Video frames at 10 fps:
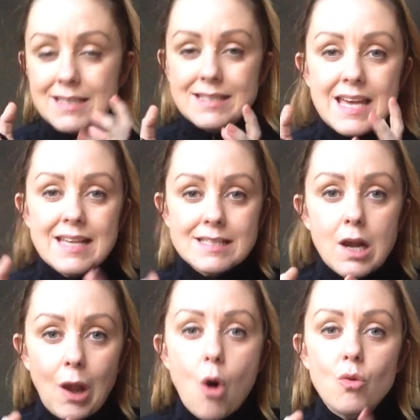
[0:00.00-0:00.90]
takes a
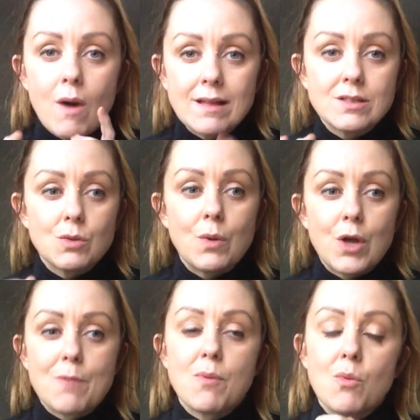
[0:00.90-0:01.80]
long while to
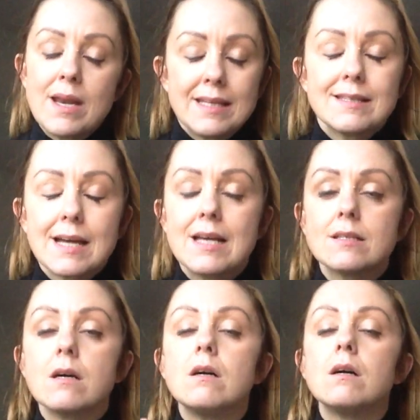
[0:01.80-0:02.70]
work, but when it
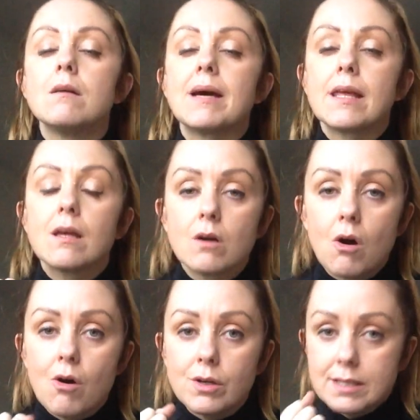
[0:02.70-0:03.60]
does, oh my
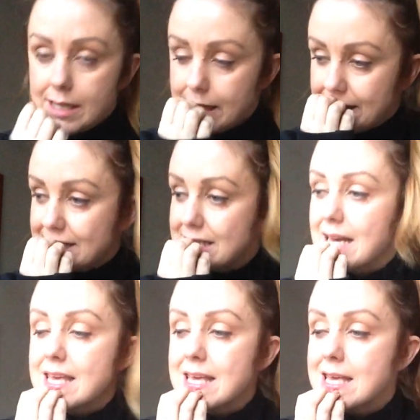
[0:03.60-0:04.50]
God, it is
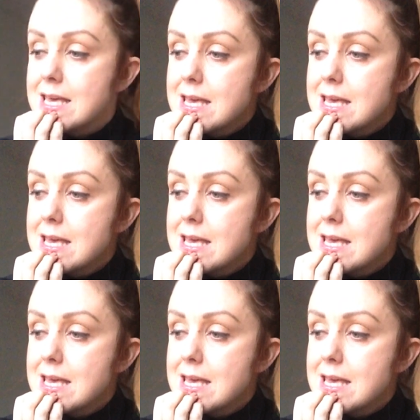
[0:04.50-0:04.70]
like,